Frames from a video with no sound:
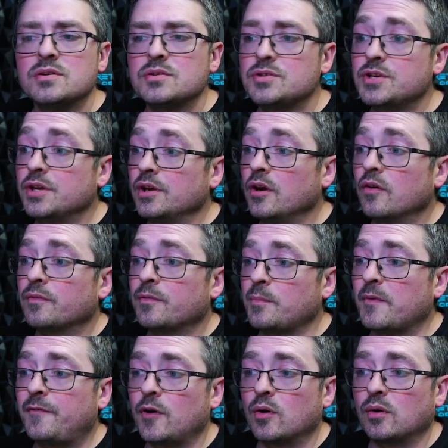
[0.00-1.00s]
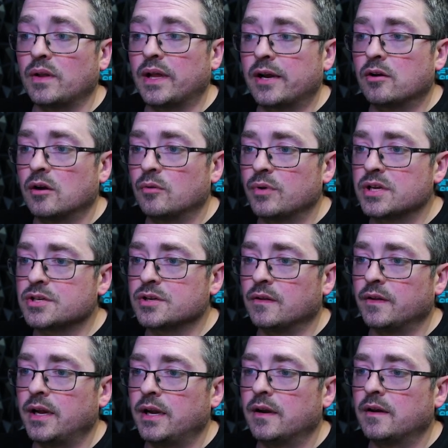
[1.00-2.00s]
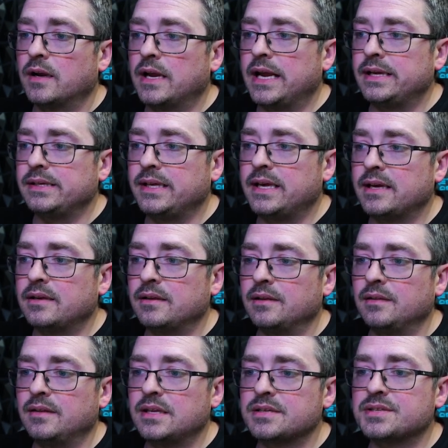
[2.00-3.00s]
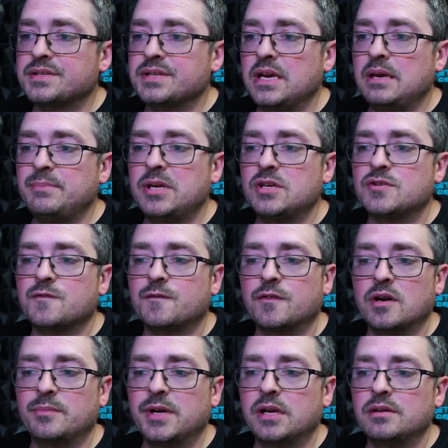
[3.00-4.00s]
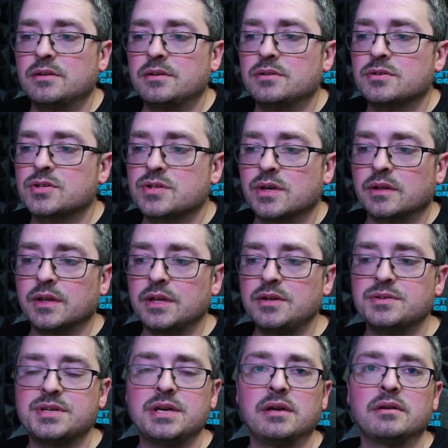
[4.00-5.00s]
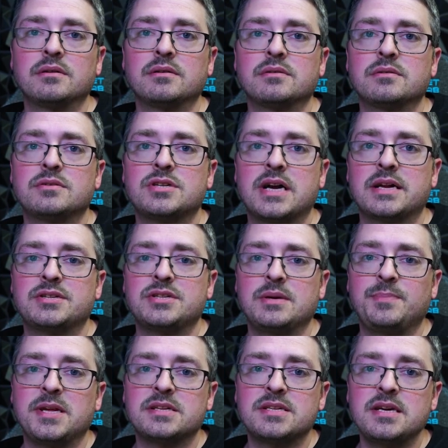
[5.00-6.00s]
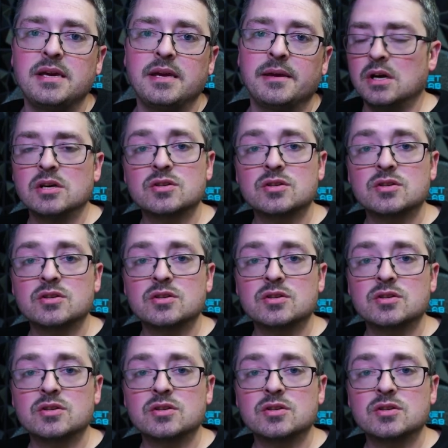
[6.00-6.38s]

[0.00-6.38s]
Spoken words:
So you can go from a photo like our original here and get this image from it strictly using ChatGPT.